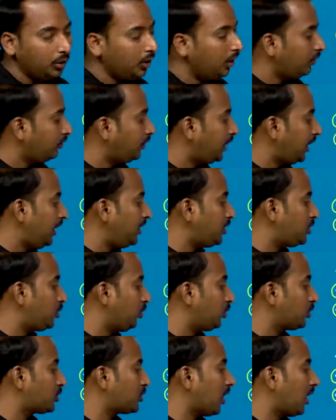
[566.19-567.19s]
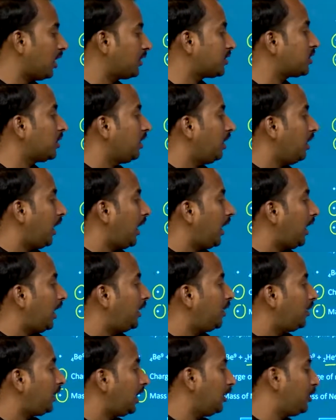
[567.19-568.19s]
There is no charge, and
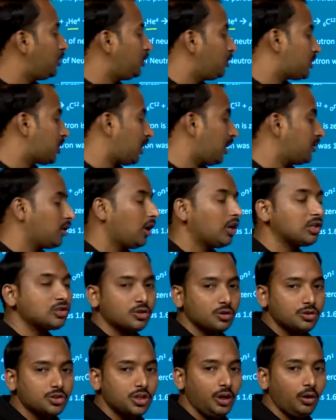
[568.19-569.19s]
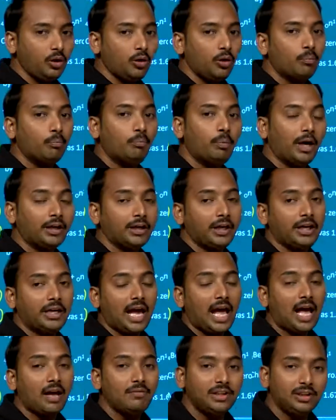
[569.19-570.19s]
relative charge also 0, but it
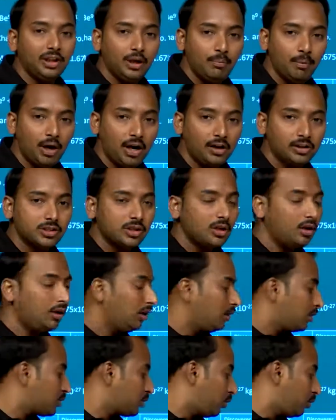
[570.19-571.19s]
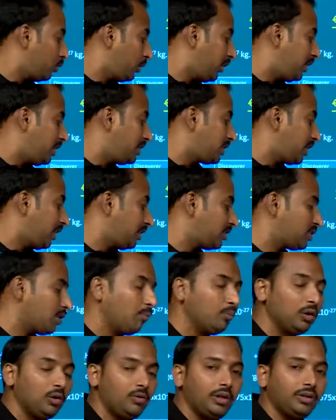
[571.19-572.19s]
having the mass. So it is a
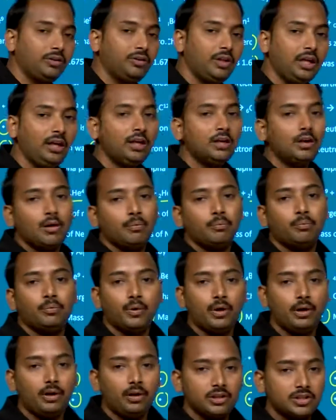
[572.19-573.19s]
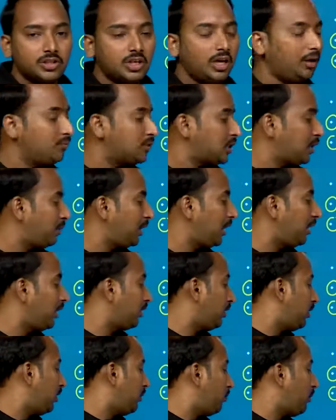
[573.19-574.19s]
resemble with the same similar
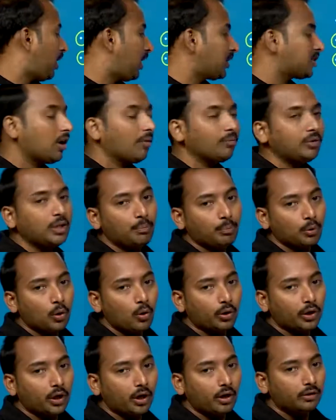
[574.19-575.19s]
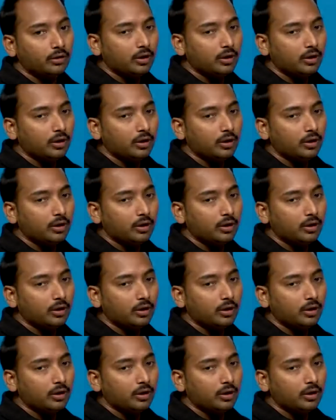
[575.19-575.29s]
mass of the proton.